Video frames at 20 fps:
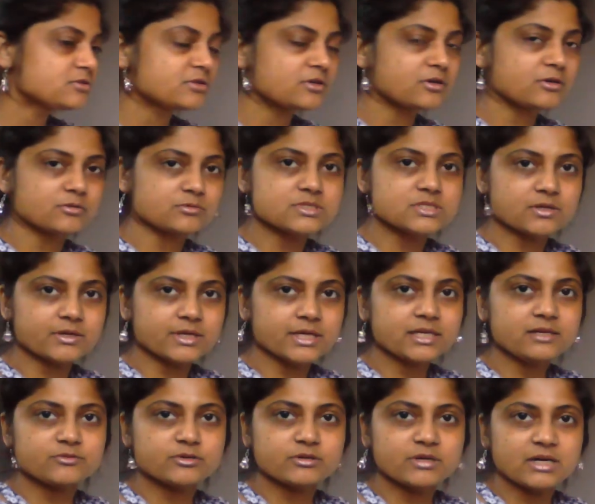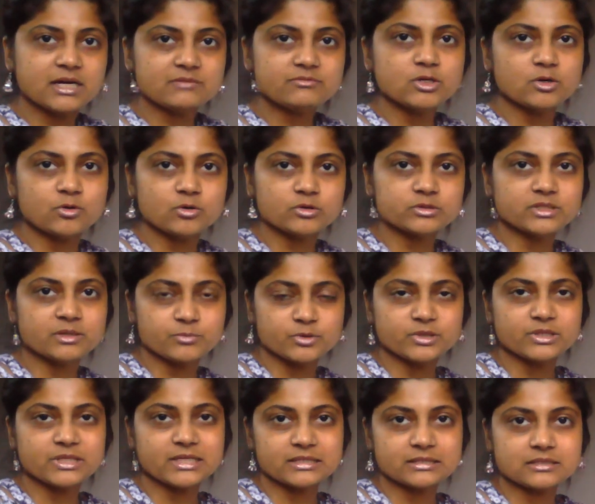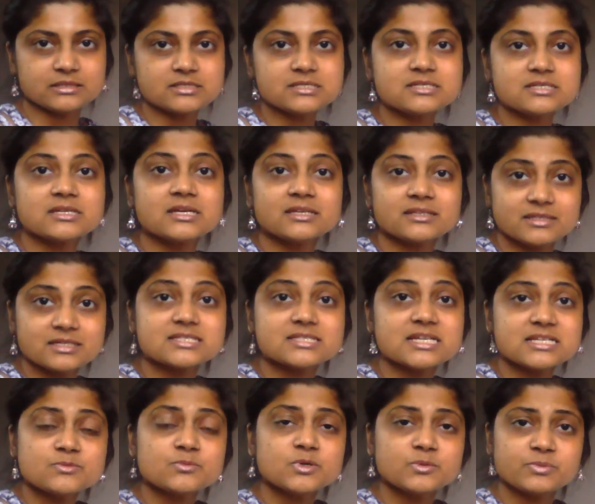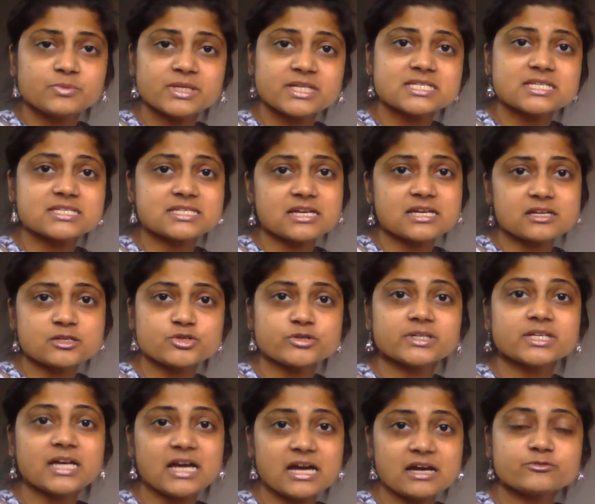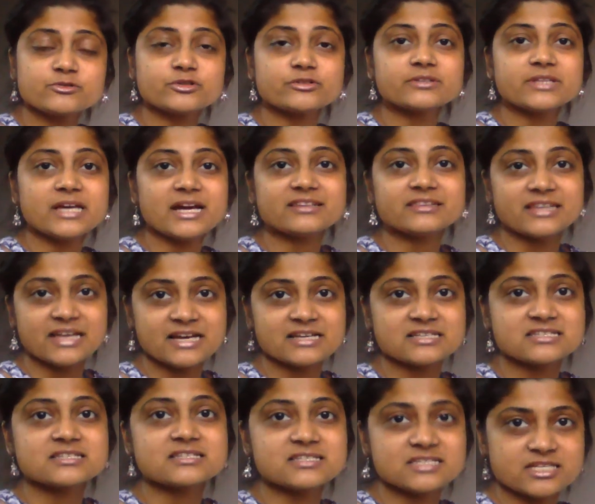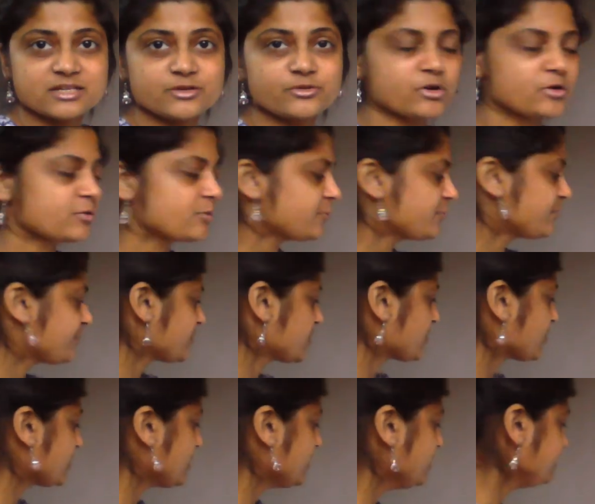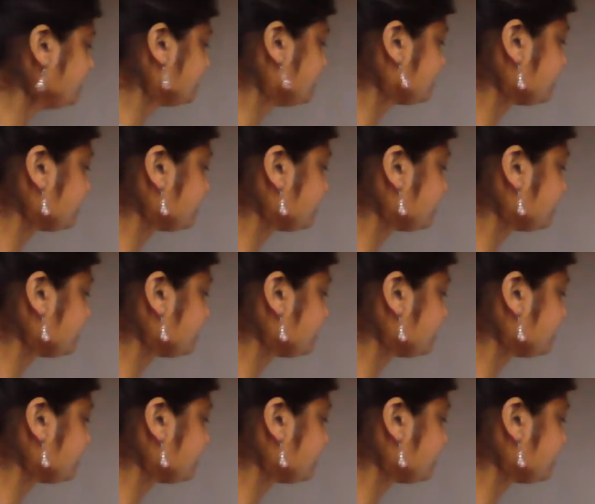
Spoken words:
note, okay, if you have a whole number like this, the decimal place is actually after that last 0, okay?